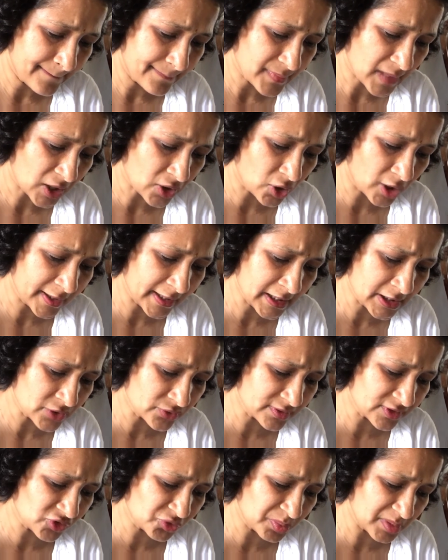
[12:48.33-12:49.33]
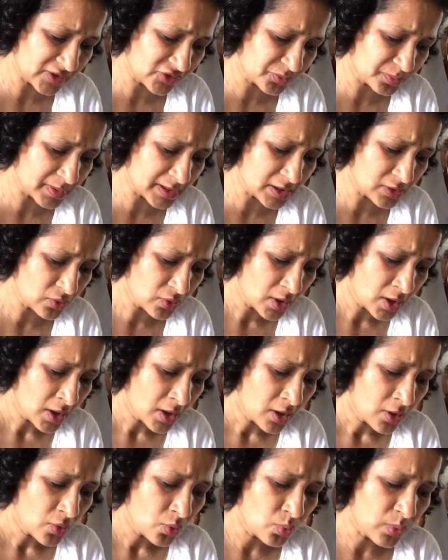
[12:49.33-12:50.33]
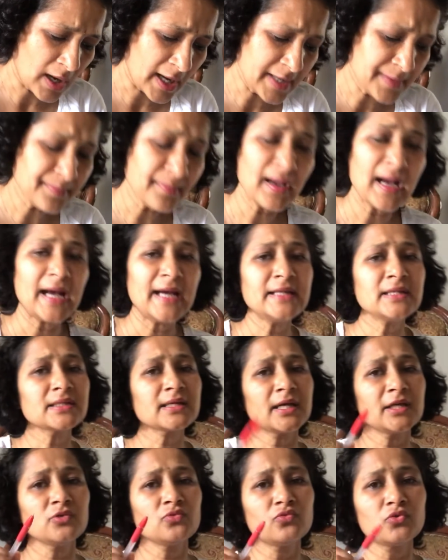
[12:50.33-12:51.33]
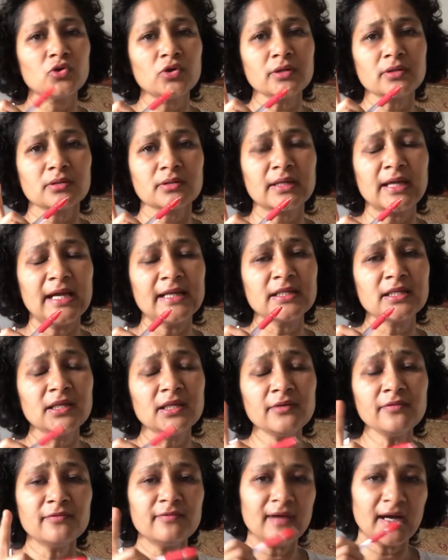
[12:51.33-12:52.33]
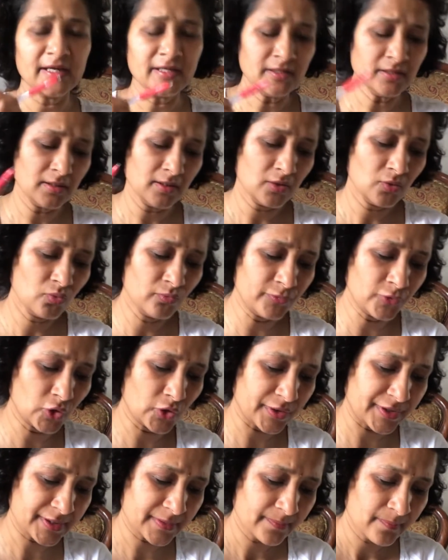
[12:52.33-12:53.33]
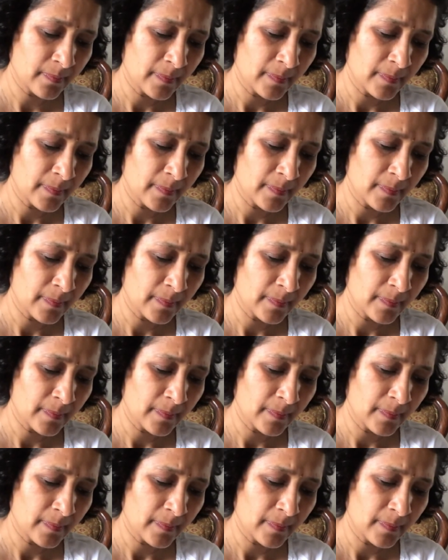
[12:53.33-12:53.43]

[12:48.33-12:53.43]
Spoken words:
according to this principle, one man can give one vote,